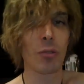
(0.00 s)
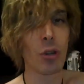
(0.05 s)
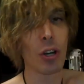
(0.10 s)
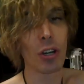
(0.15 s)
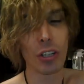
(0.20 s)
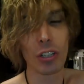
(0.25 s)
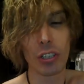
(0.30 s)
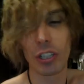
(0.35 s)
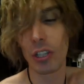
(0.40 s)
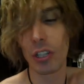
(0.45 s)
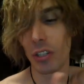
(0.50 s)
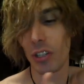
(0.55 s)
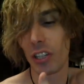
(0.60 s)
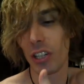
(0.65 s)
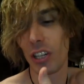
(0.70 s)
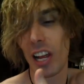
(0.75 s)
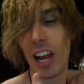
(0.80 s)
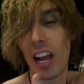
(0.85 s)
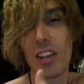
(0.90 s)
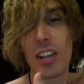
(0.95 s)
Well,
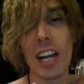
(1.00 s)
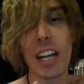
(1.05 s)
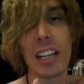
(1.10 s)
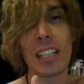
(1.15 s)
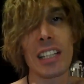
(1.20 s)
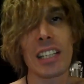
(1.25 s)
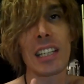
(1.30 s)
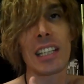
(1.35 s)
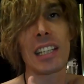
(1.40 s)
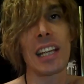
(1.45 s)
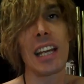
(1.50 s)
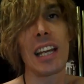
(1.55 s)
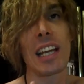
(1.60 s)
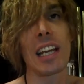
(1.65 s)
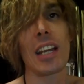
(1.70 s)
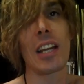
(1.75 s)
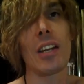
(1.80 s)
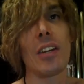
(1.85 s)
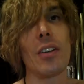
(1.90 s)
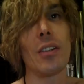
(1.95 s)
now you got this
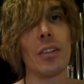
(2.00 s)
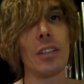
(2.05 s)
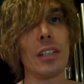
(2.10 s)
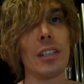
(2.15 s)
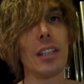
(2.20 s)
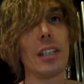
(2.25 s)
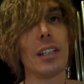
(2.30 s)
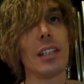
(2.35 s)
thing, you know,